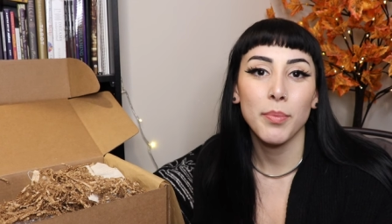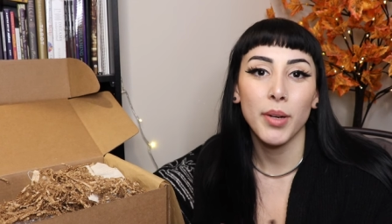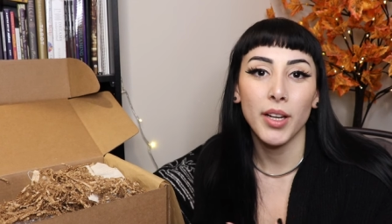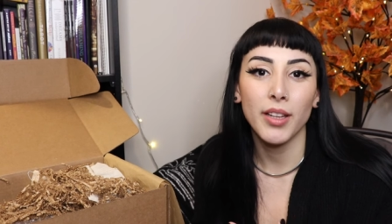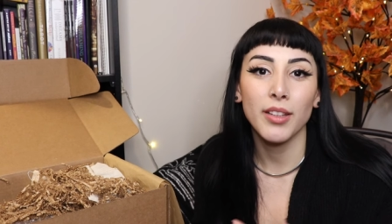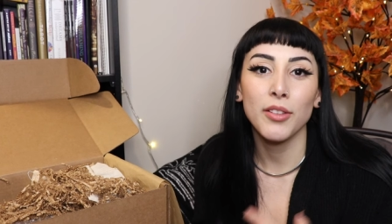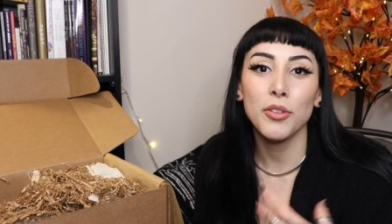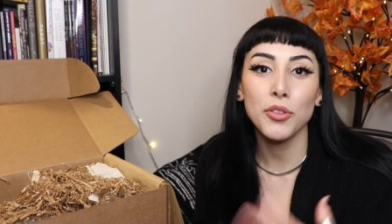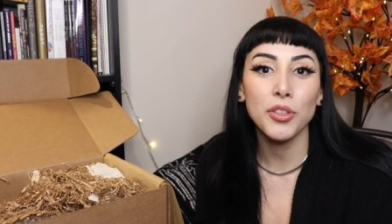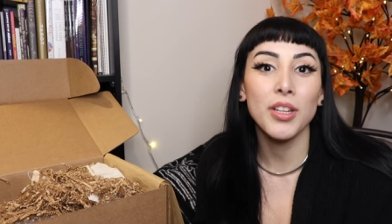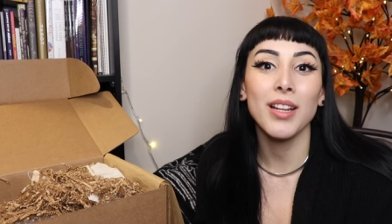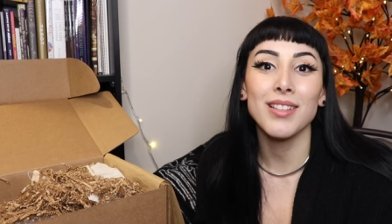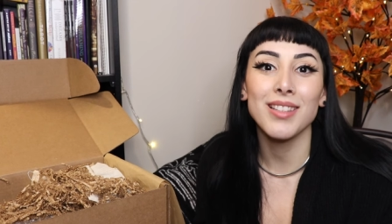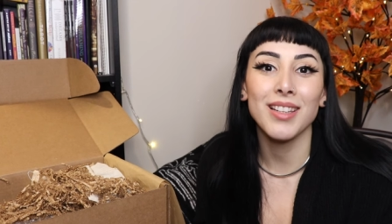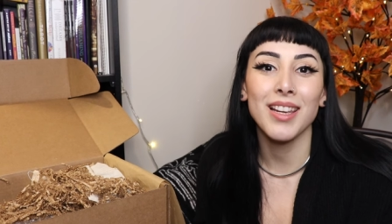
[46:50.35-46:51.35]
But usually
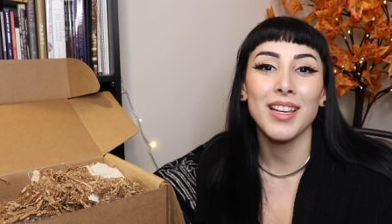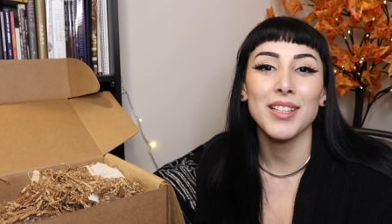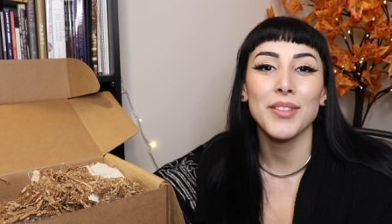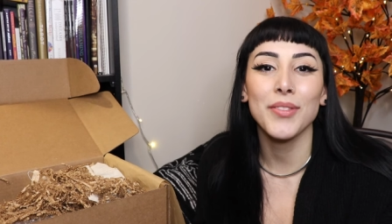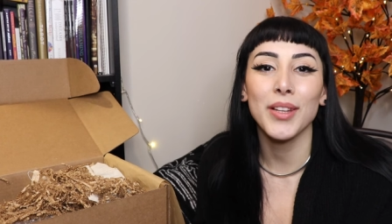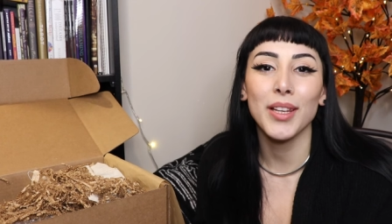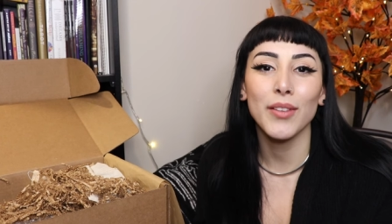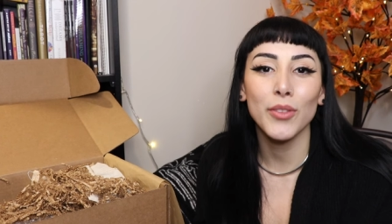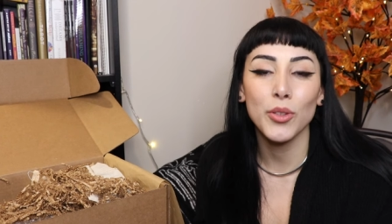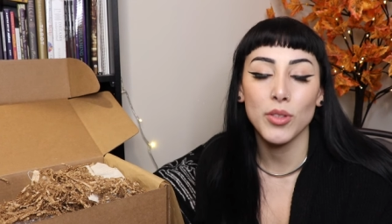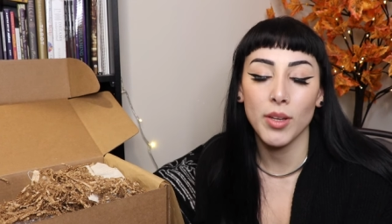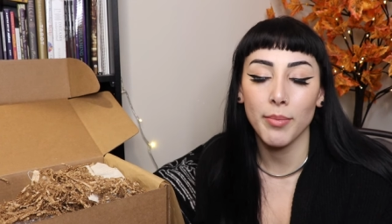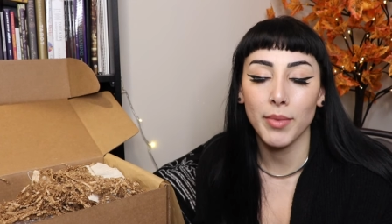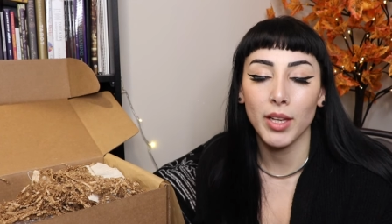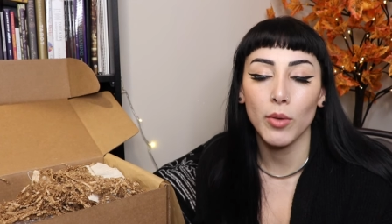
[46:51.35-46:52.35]
that's the case if they give you
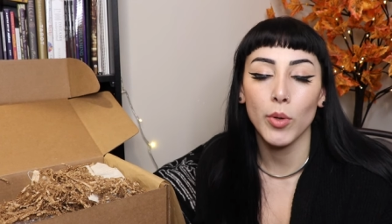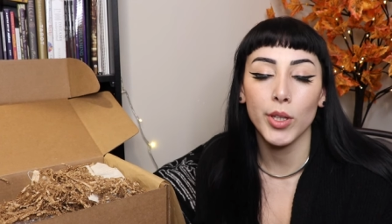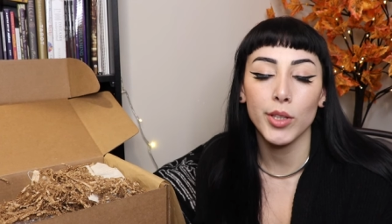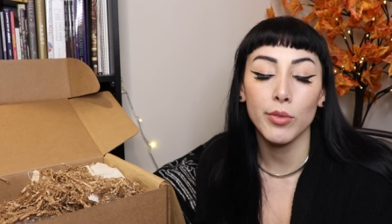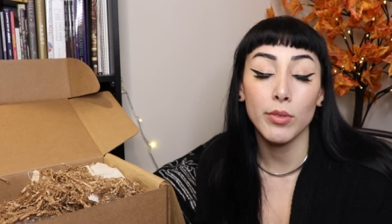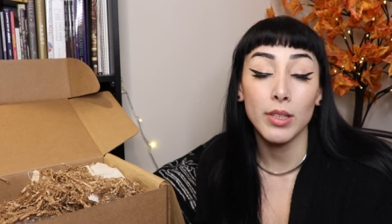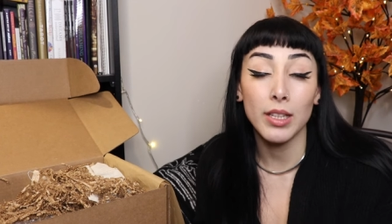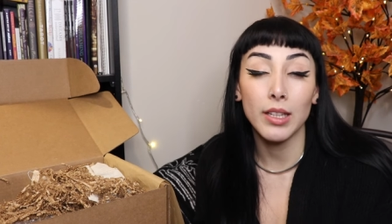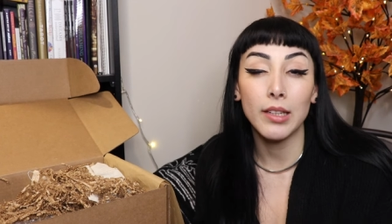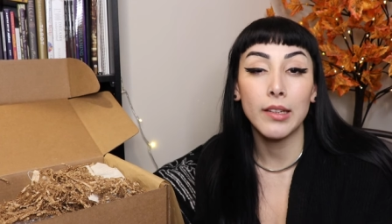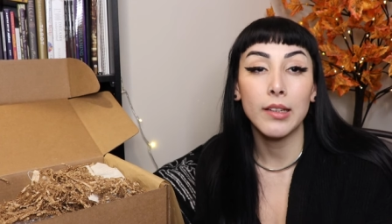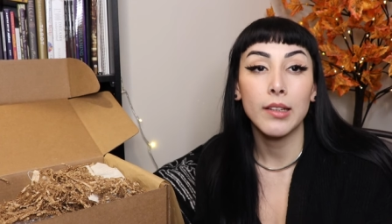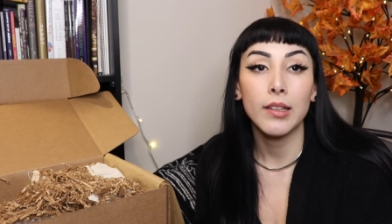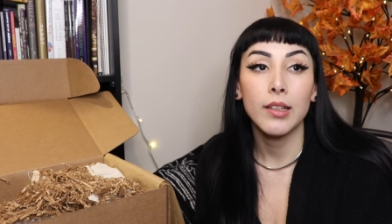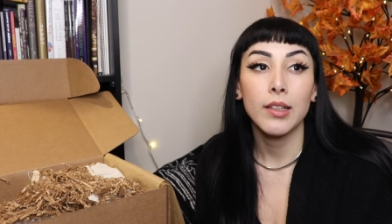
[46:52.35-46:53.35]
something where you need